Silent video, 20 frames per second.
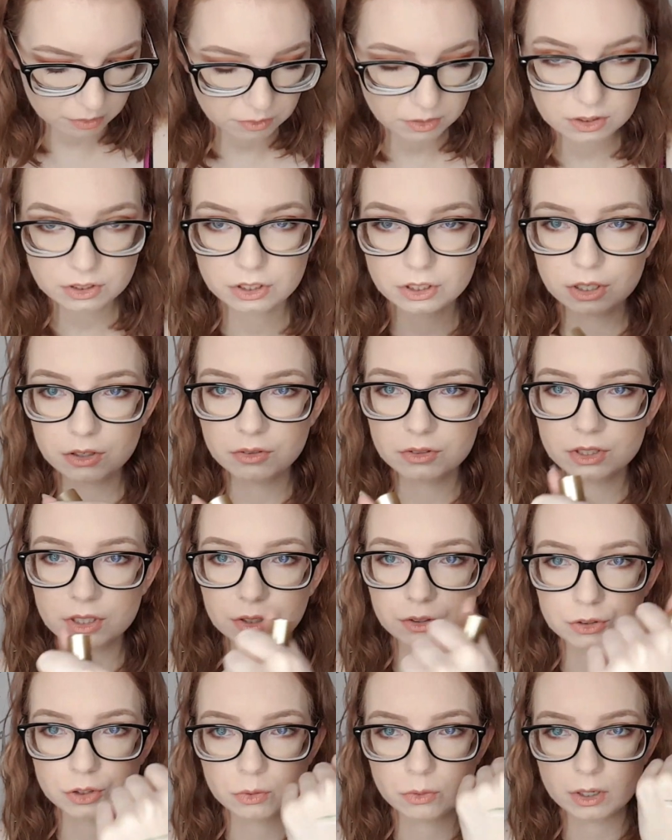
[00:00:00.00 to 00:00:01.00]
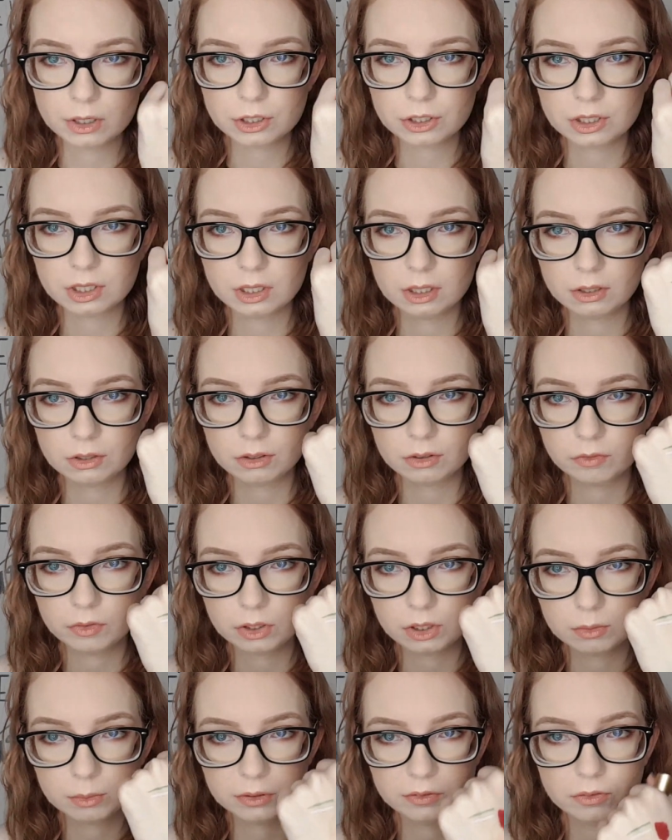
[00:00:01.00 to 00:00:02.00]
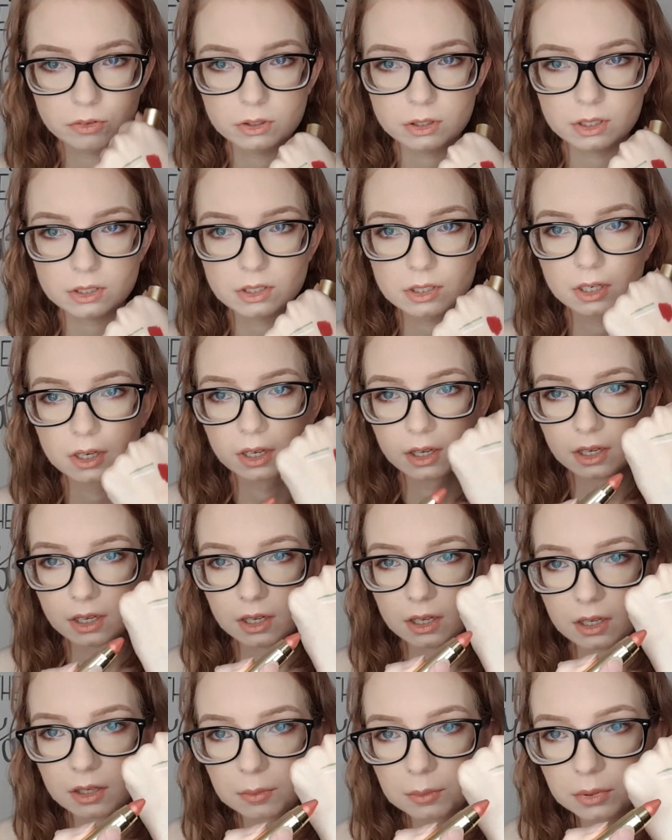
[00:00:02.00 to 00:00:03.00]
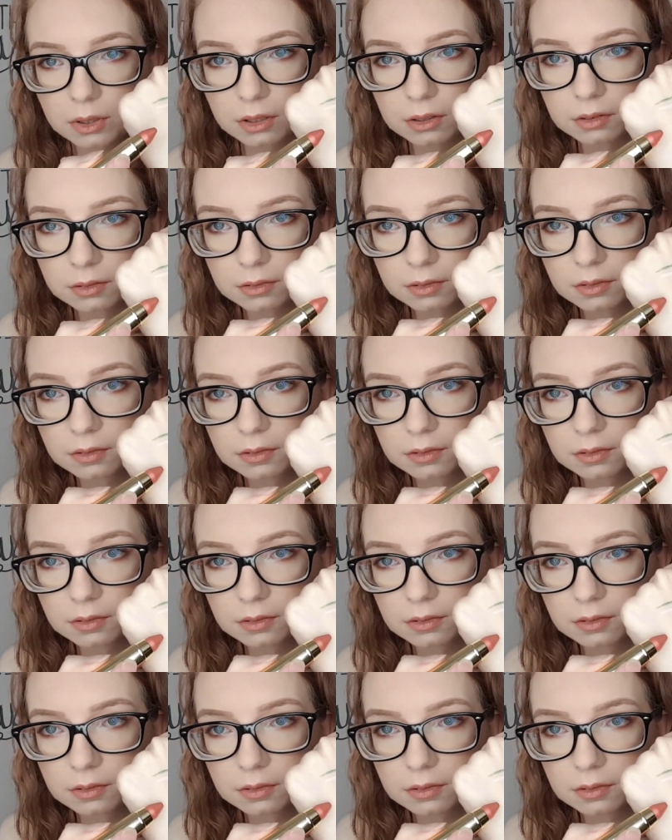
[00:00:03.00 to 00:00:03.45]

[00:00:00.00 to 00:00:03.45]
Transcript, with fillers: Excuse the other swatches I did in the video before this, but